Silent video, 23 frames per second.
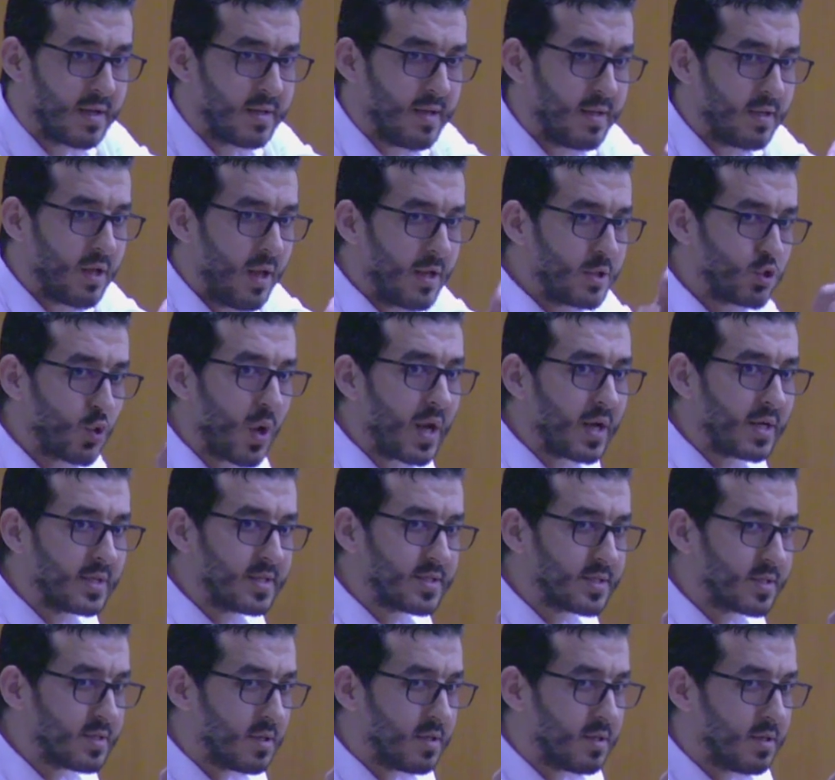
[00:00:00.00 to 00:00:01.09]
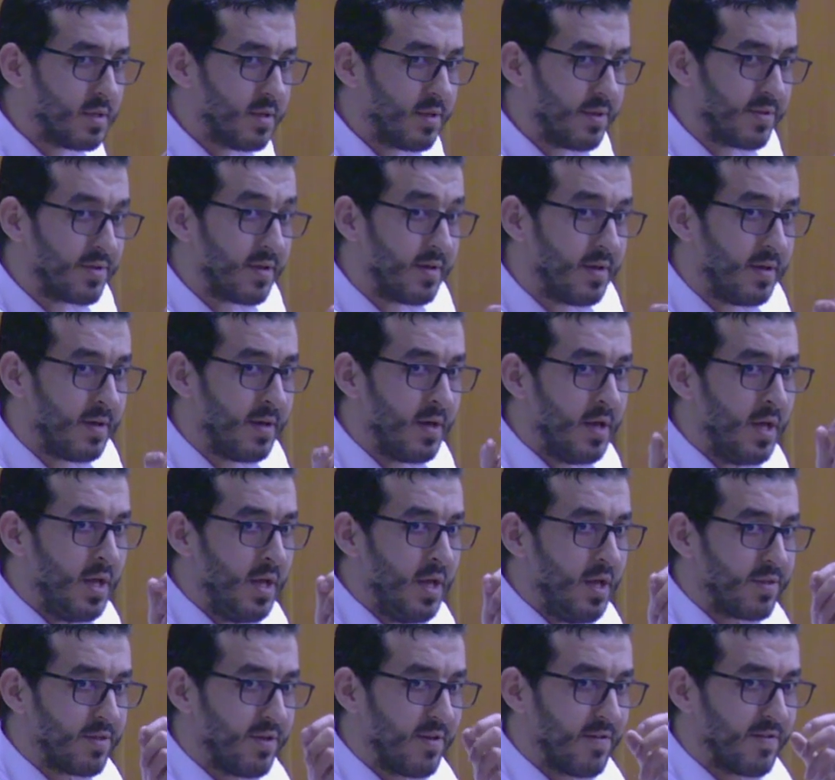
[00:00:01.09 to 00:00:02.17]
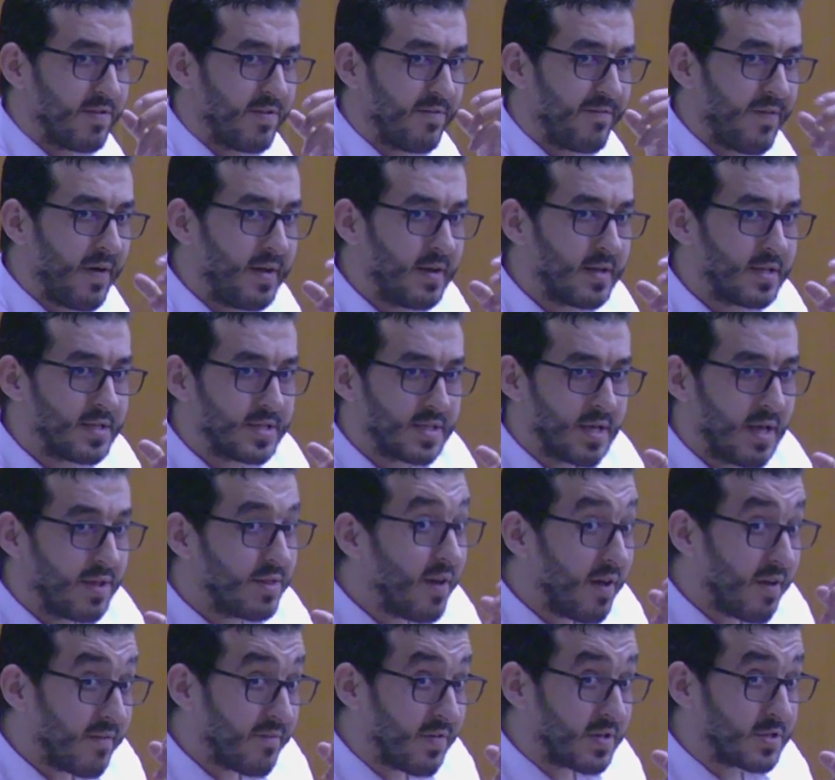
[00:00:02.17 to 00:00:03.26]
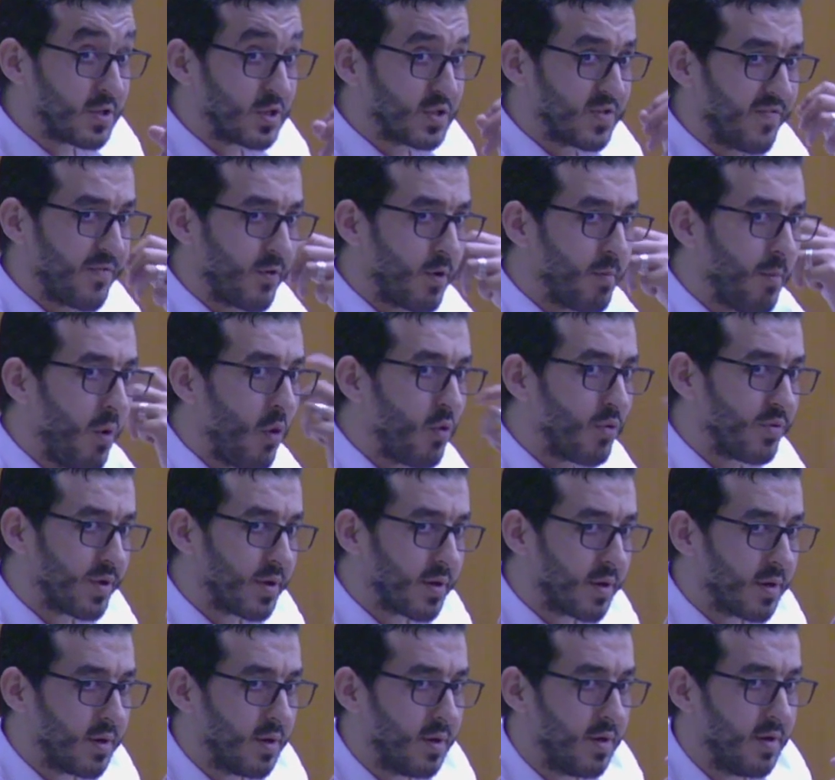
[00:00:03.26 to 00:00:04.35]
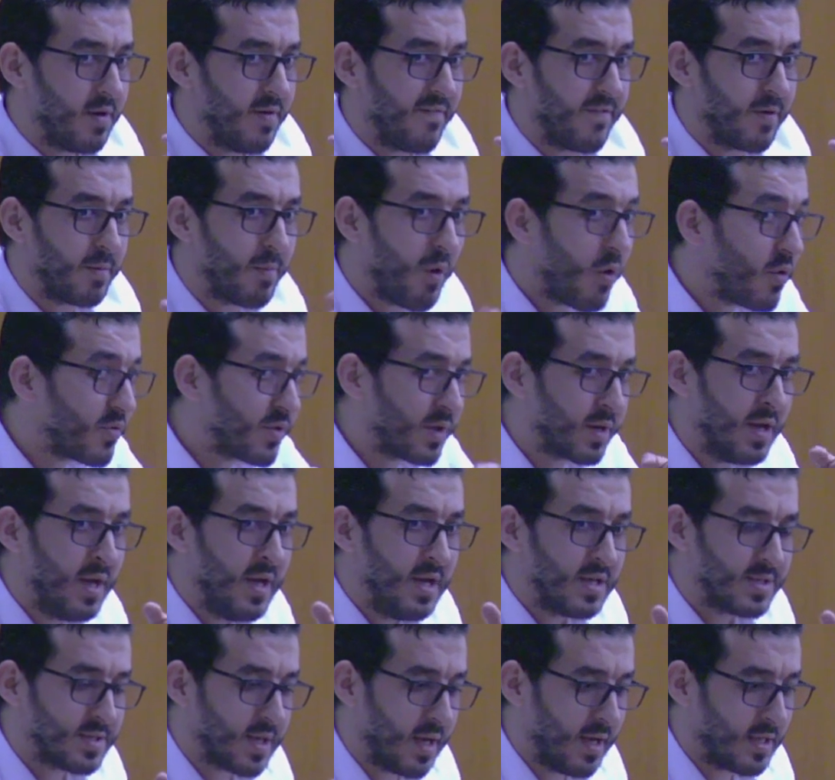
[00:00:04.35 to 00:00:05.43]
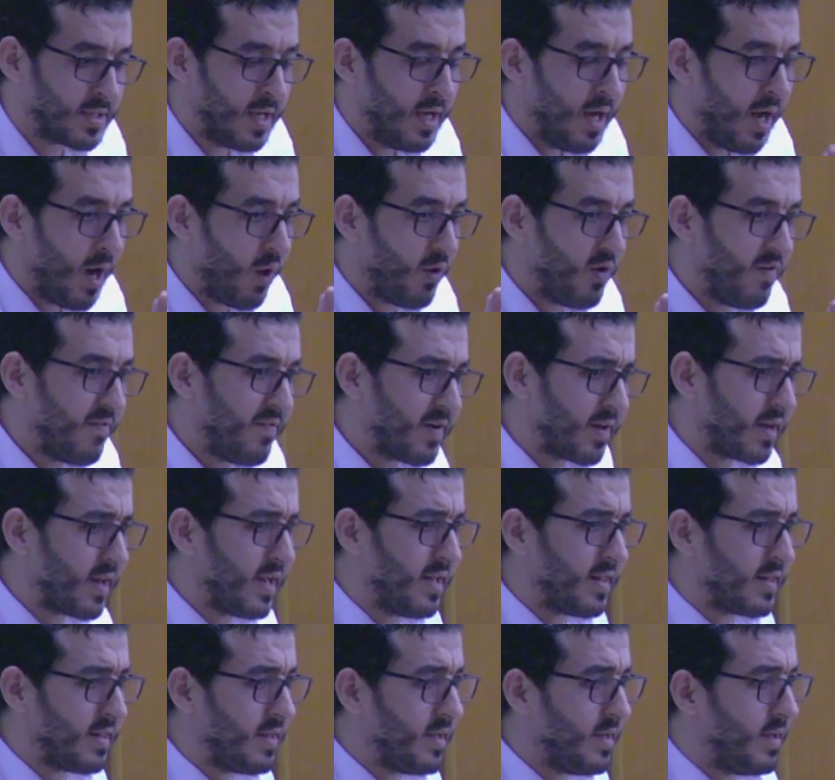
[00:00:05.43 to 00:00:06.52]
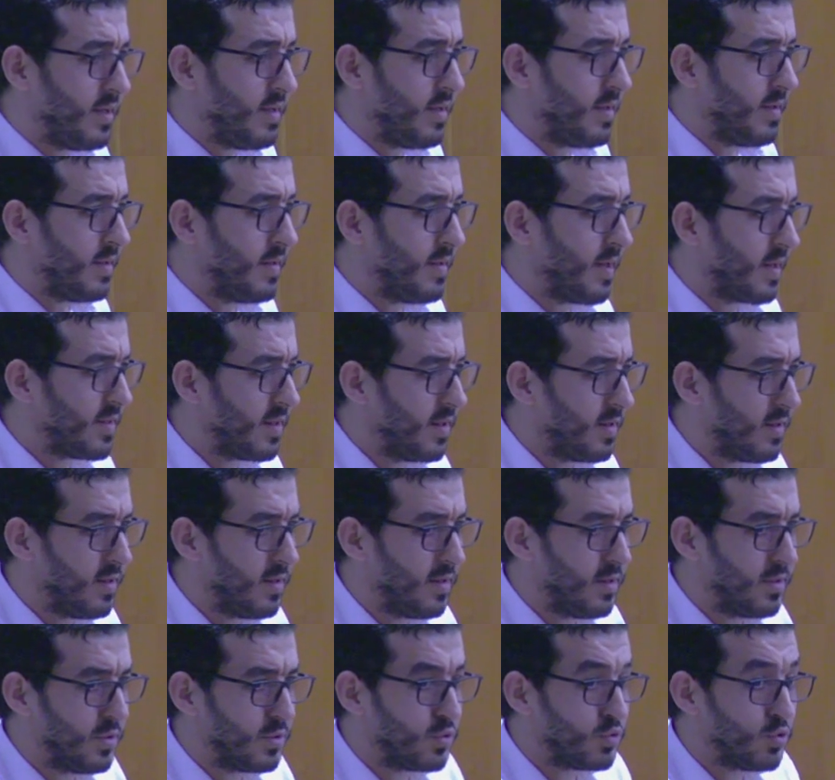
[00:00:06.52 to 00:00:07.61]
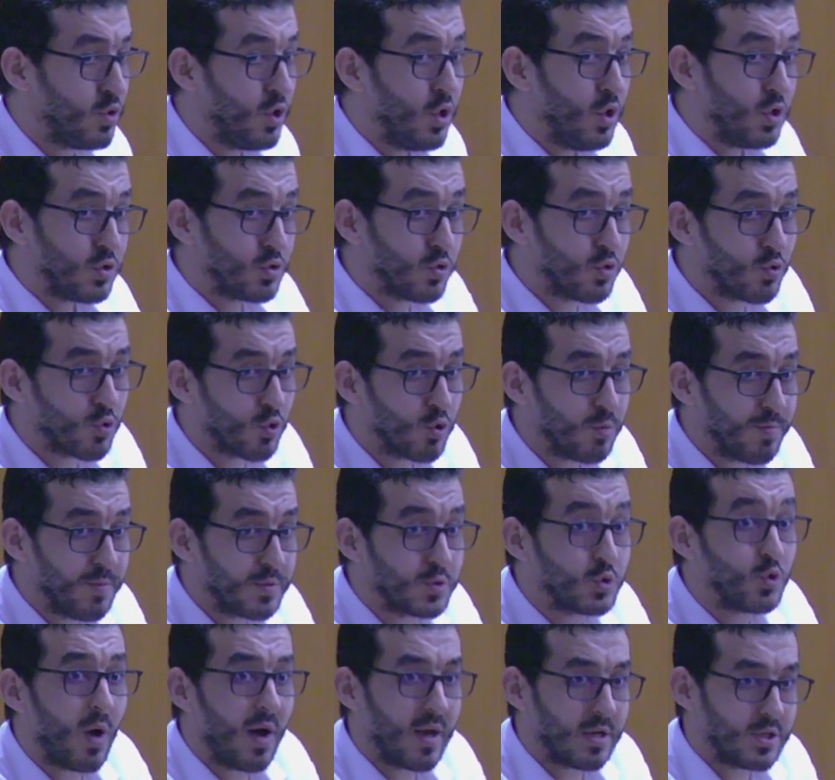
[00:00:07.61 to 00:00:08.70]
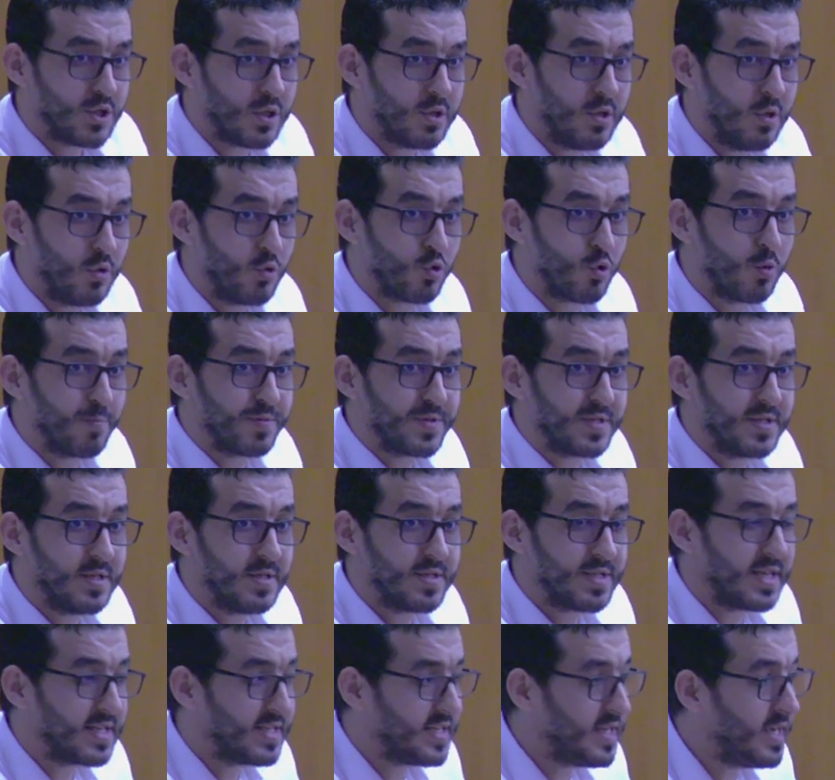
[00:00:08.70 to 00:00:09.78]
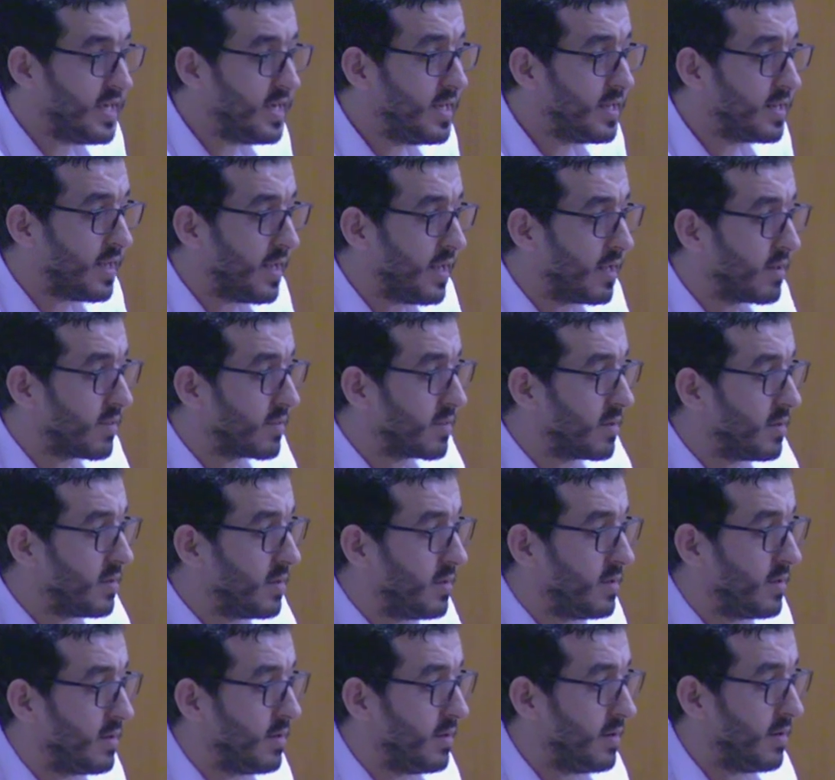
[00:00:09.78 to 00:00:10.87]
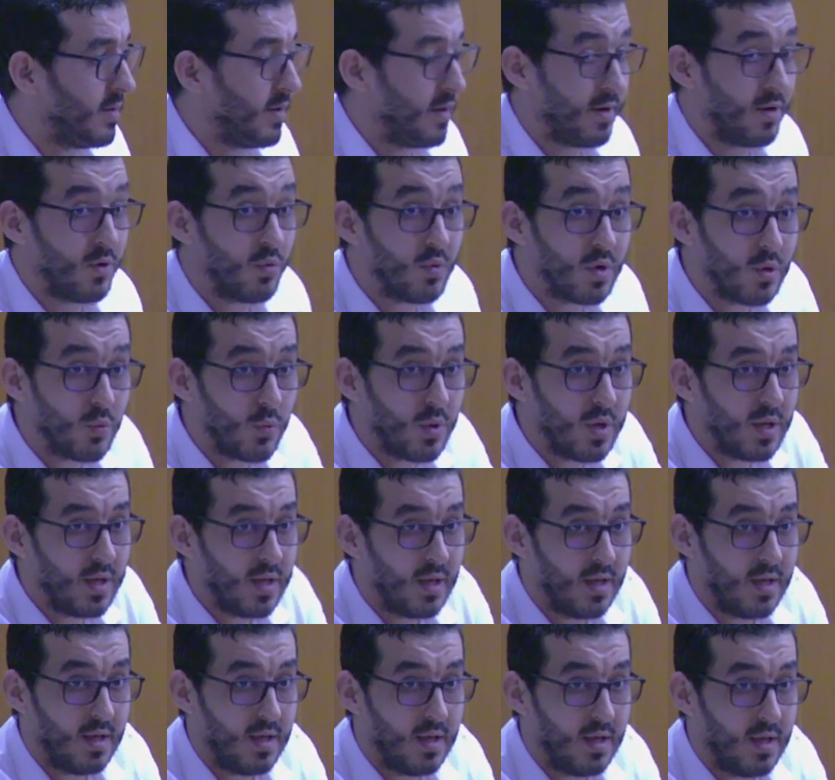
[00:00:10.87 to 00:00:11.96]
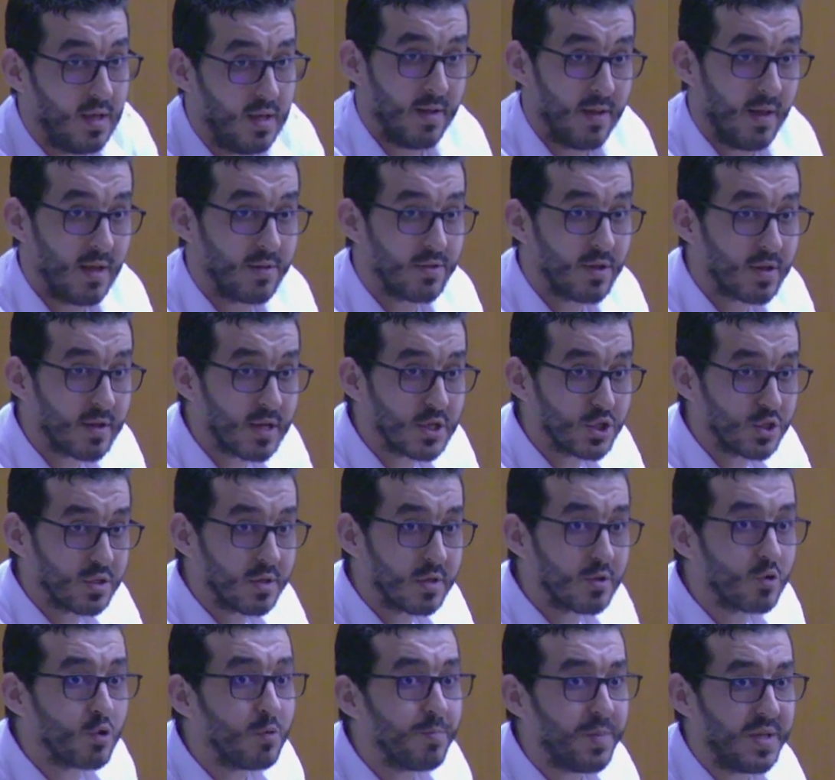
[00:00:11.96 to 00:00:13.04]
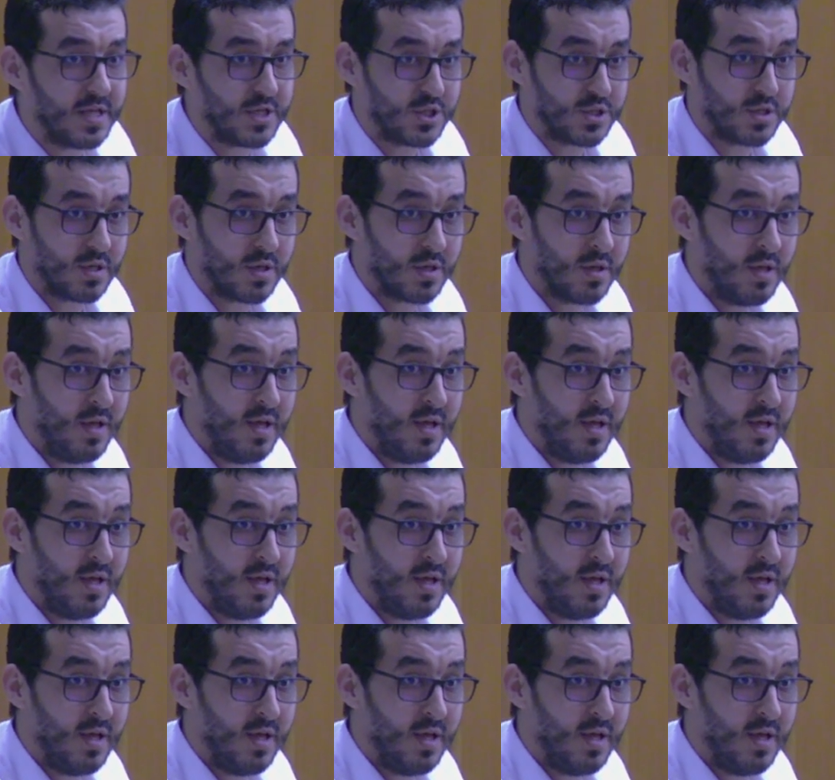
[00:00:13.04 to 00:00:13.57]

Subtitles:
can attract the finance and the investors from other sides. However, lately, two Algerian groups succeed in the Huawei international competition.